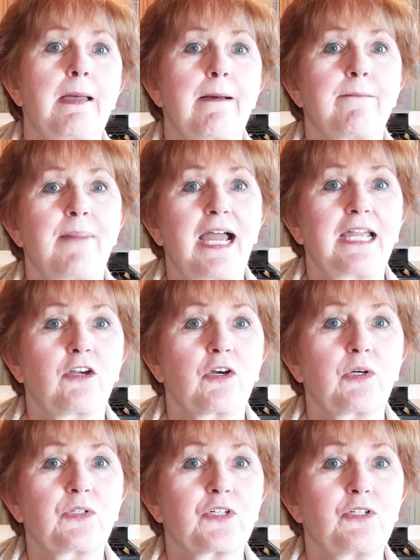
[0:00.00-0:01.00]
My
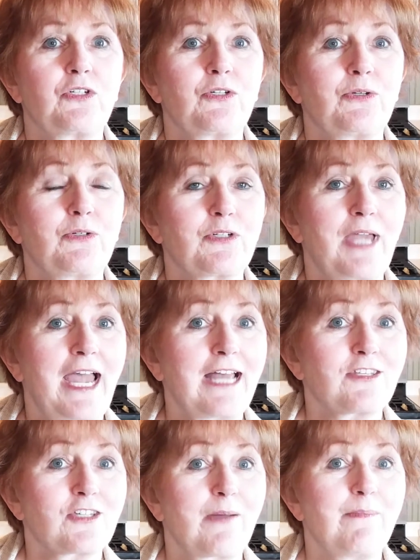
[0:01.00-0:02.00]
girls are due to
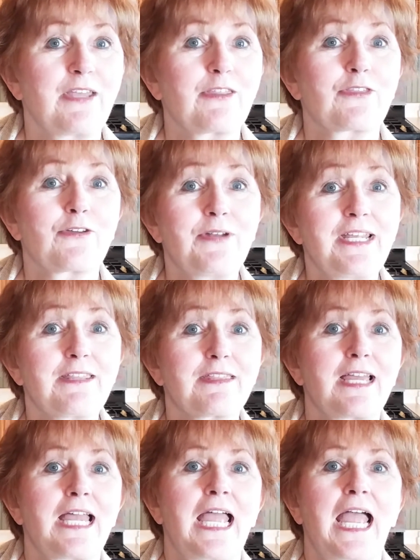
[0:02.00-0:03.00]
hatch on May the 30th,
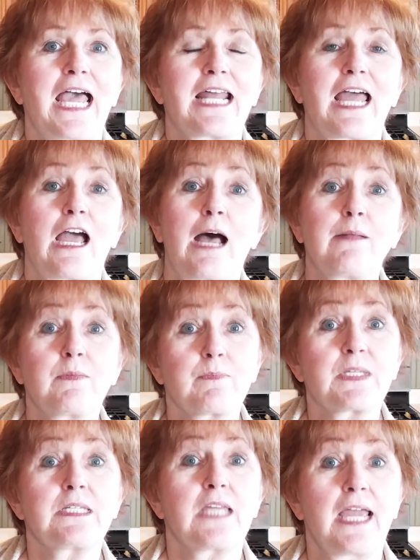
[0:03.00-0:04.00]
and I
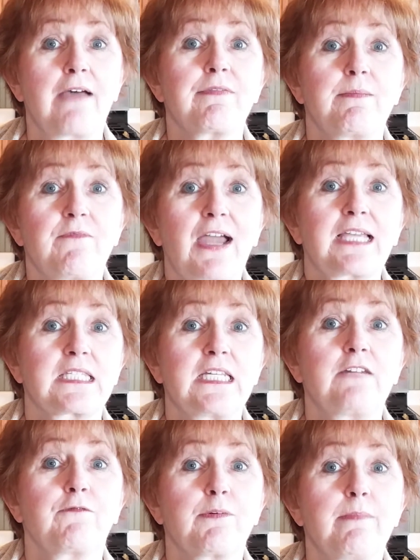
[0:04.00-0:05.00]
opted to have them
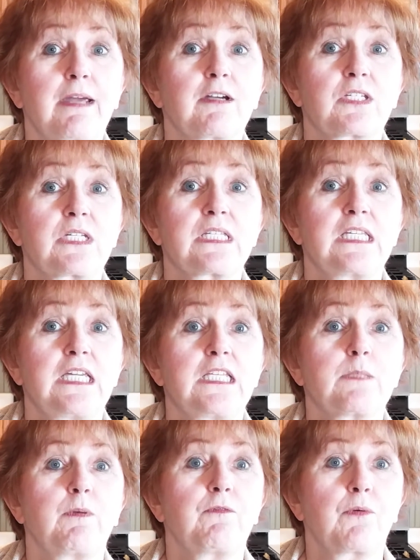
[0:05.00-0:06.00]
vaccinated for Marek's
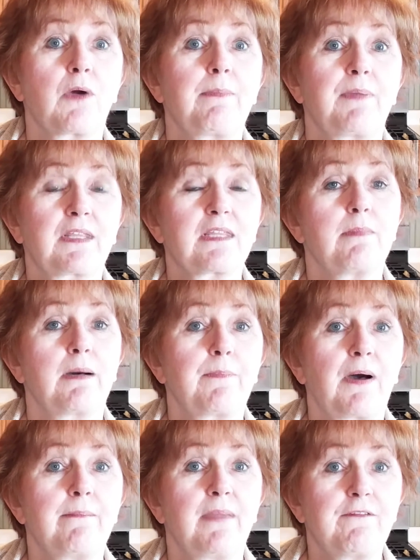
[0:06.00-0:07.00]
disease before I pick them up
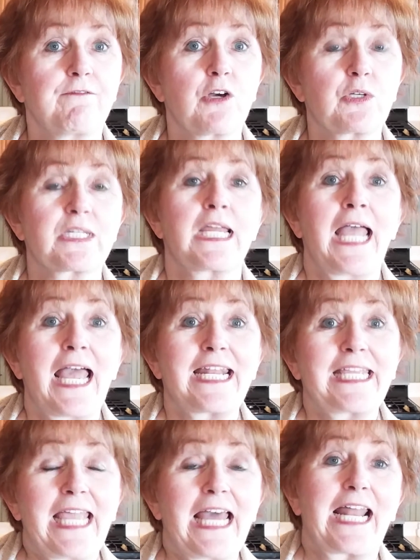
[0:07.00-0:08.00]
on May 1st. And
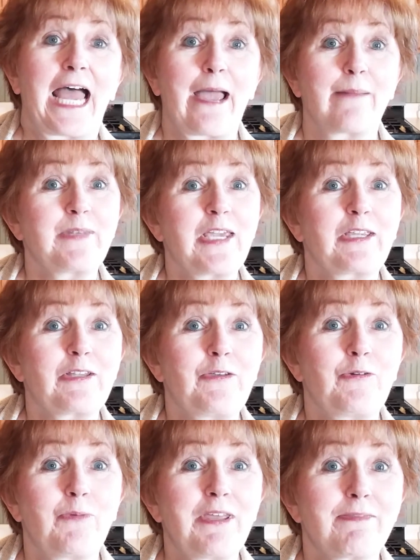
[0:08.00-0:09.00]
again, I'm taking
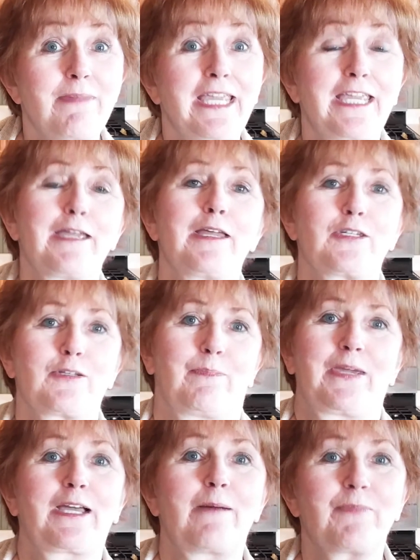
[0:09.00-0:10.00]
you with me to
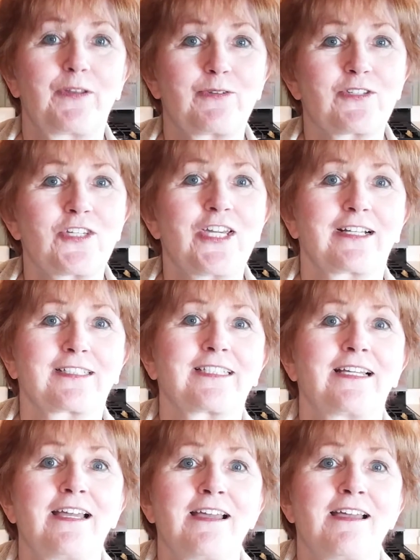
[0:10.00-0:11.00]
pick up those
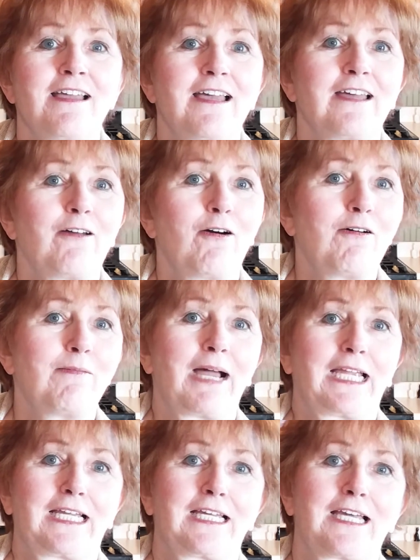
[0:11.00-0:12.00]
chicks. And oh
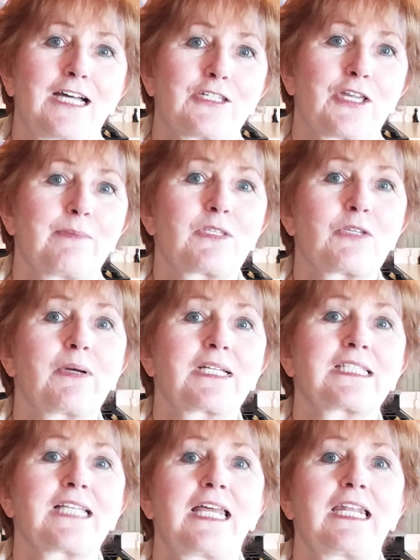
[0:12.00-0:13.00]
my gosh, I'm so
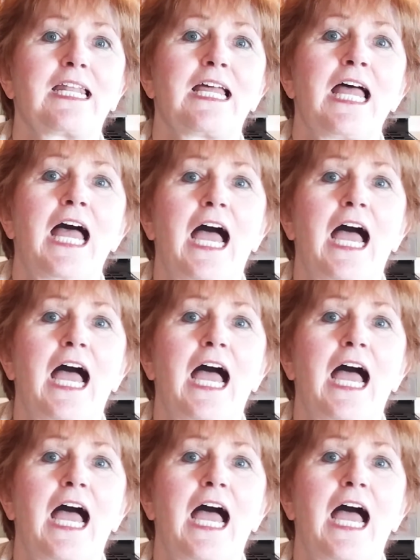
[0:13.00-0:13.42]
excited.